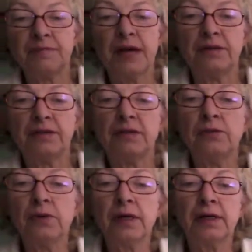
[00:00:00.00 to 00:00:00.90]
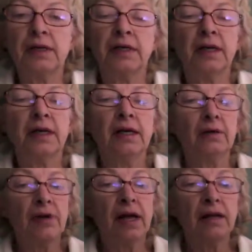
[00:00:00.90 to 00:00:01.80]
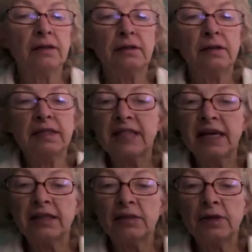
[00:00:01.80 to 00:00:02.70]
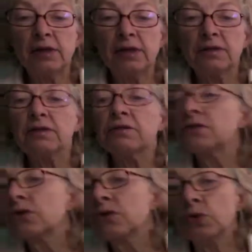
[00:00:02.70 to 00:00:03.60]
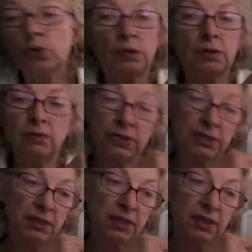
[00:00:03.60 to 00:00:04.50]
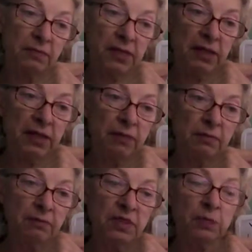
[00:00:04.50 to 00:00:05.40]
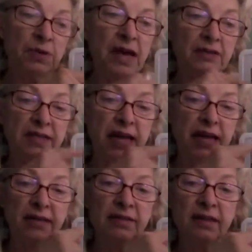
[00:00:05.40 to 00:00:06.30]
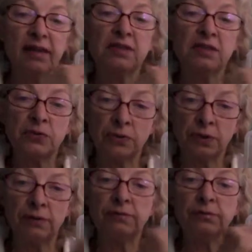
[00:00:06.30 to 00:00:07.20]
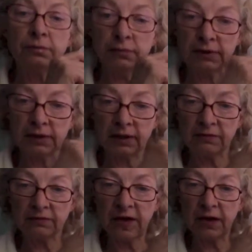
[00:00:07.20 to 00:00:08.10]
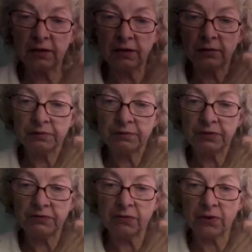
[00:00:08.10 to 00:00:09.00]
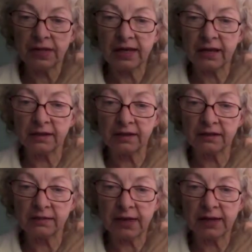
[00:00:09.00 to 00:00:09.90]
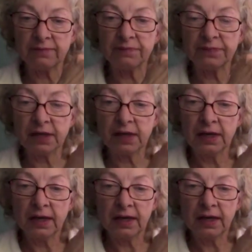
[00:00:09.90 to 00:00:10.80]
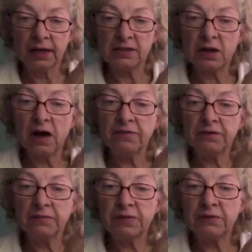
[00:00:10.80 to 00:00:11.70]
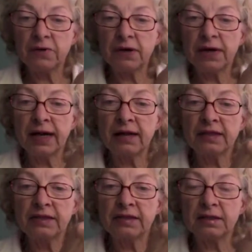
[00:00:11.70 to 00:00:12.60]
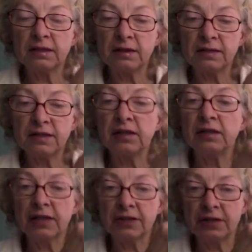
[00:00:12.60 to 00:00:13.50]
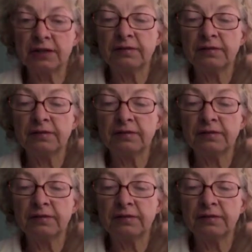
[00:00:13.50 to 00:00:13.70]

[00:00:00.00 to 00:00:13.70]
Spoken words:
How does it work? Well, let's take the word school, which can be mispronounced as iskul, with a little vowel before the S, right? It's often before an S consonant cluster.